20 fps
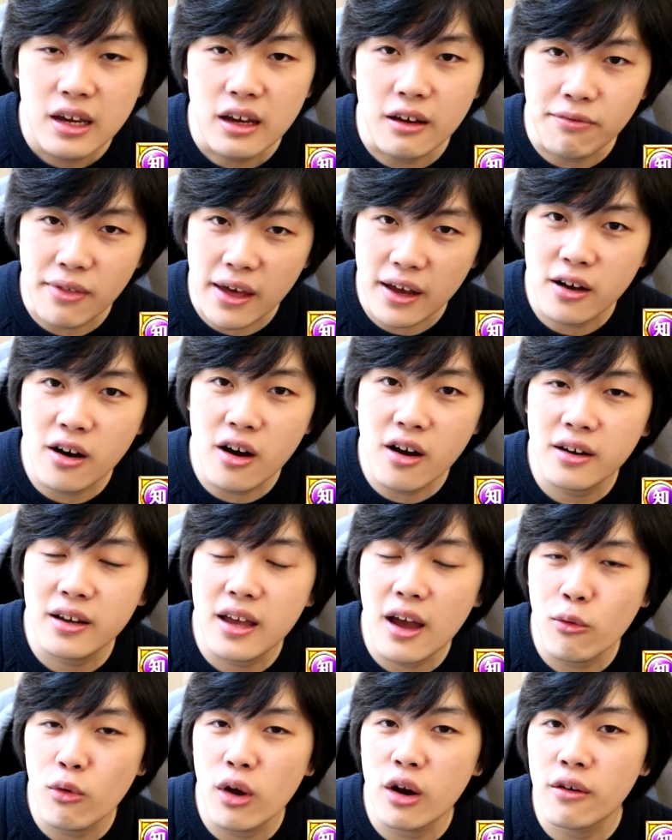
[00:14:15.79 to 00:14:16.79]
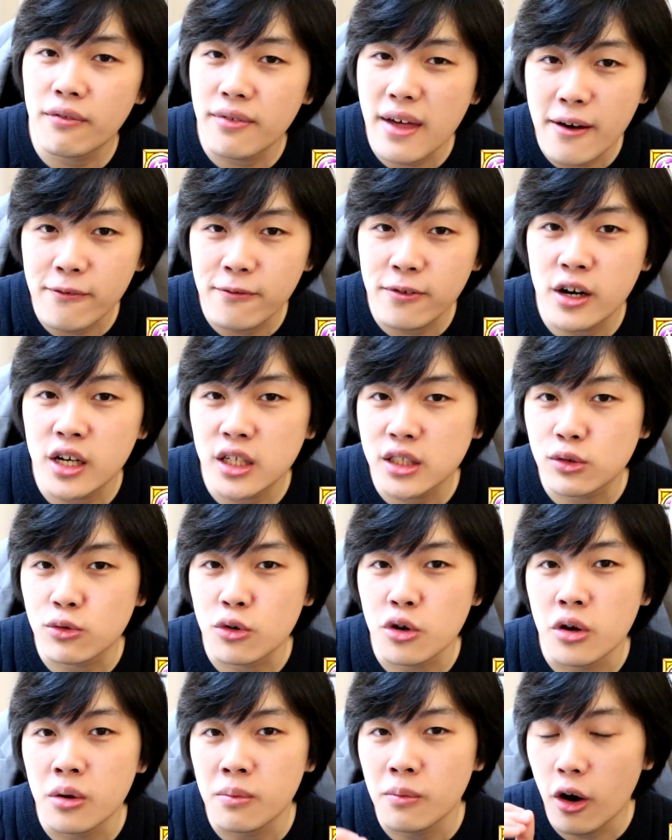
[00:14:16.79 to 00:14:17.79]
If they can't get rid of that first
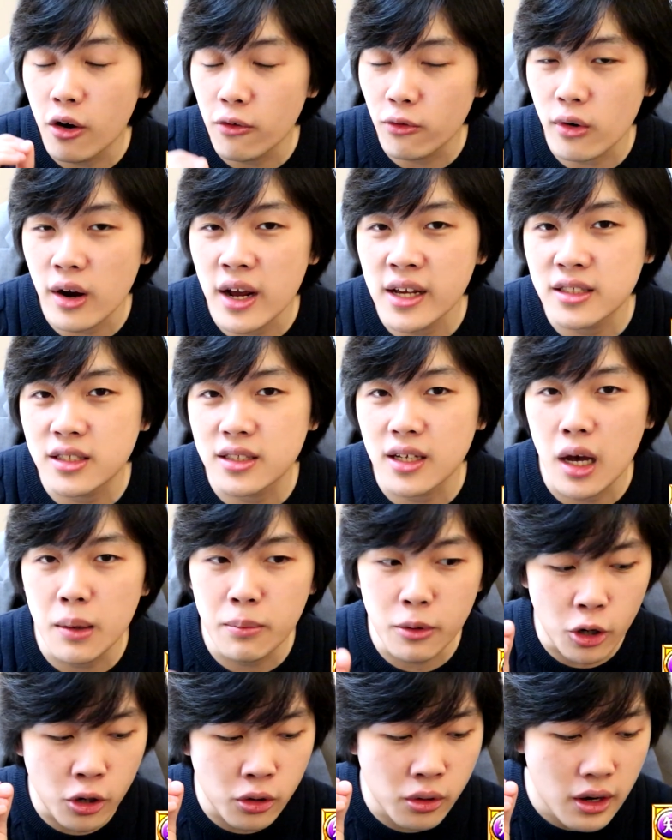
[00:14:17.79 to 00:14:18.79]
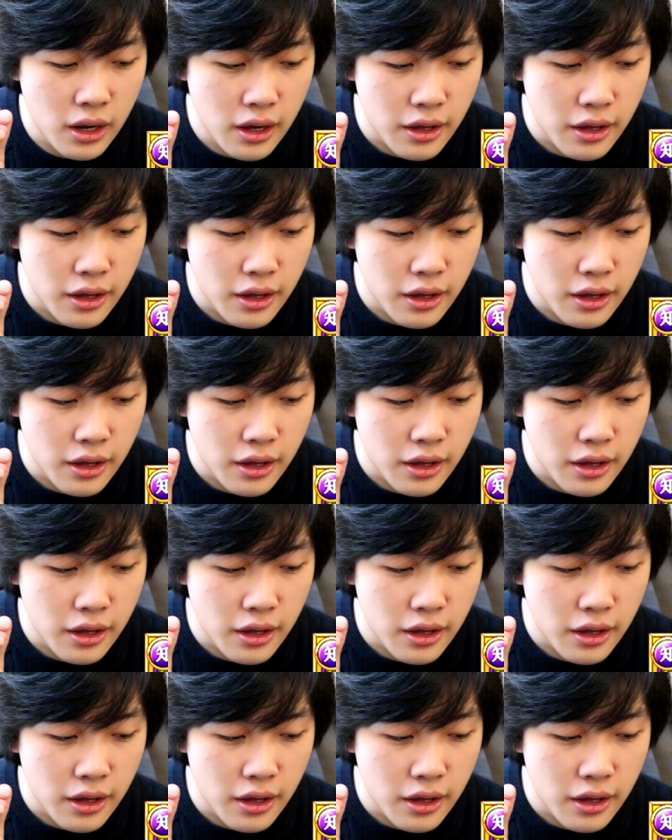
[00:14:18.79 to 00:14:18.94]
room of Raid Sabo,